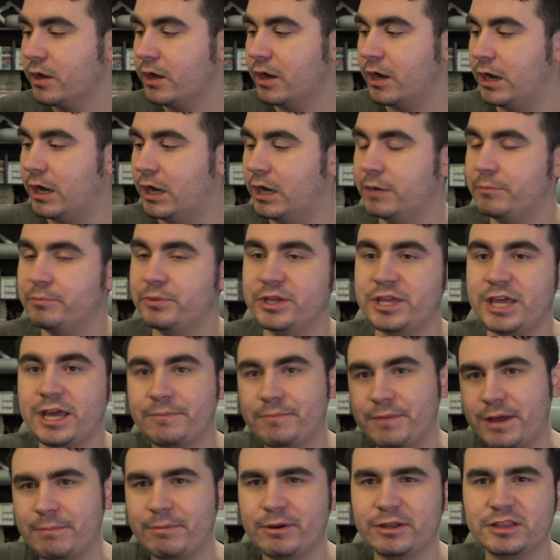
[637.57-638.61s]
But yeah,
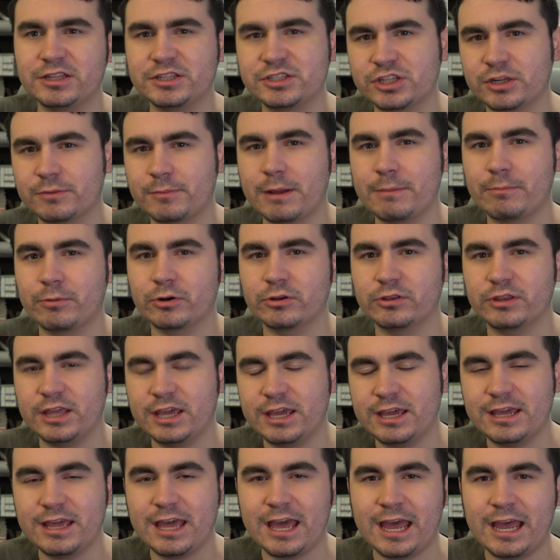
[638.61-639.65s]
I bought this on my
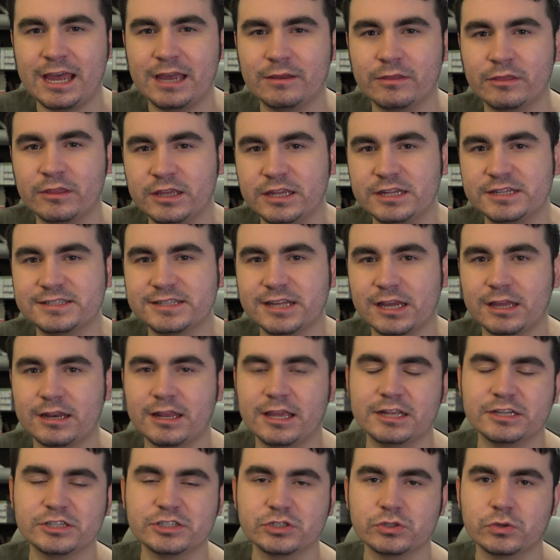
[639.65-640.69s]
birthday at the
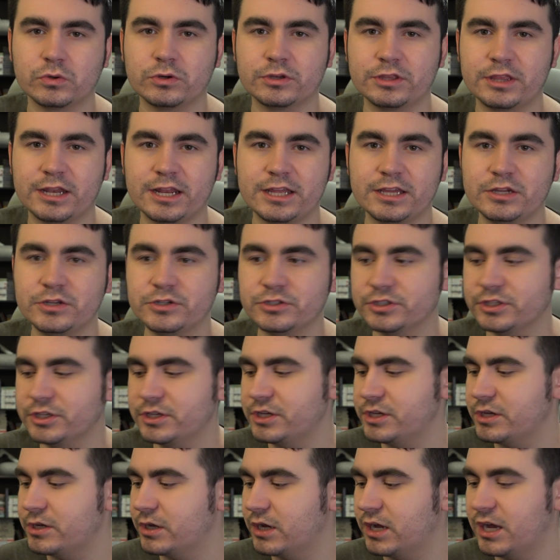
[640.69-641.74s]
secondhand store that I
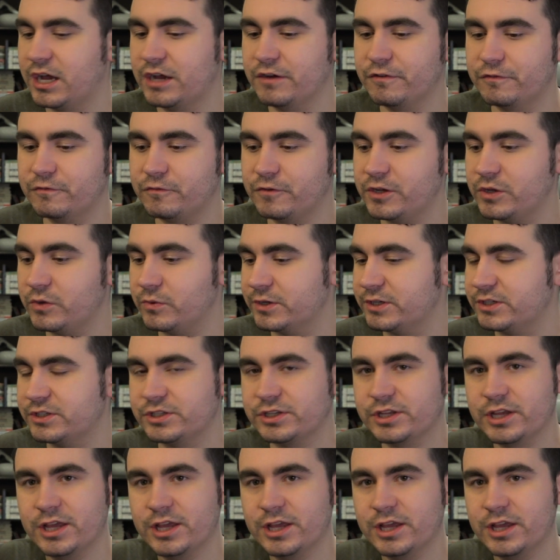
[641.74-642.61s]
usually frequent.